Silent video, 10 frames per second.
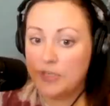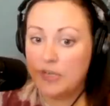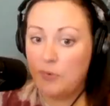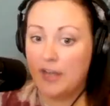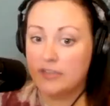
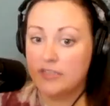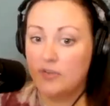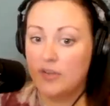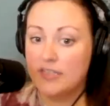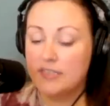pretty wild.
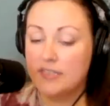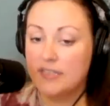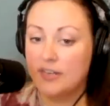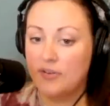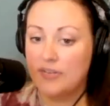So it's,
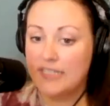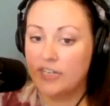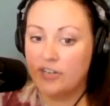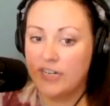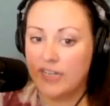you know, it's
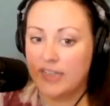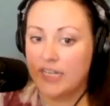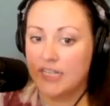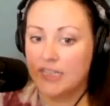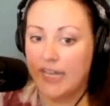eerie to
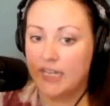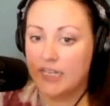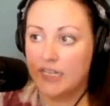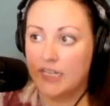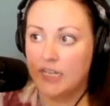think
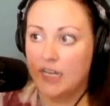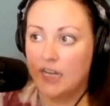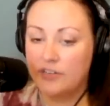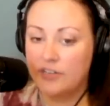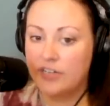like a
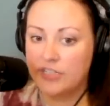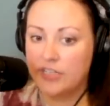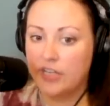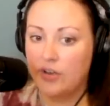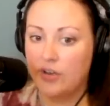hundred years
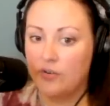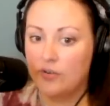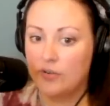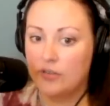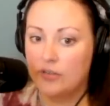
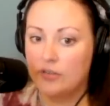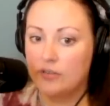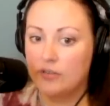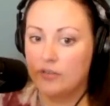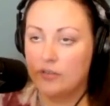ago
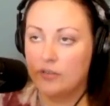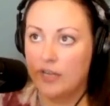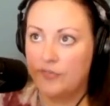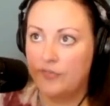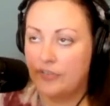
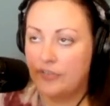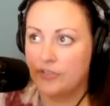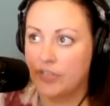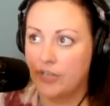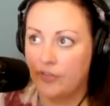150
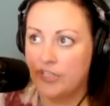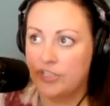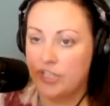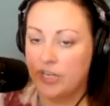years ago, these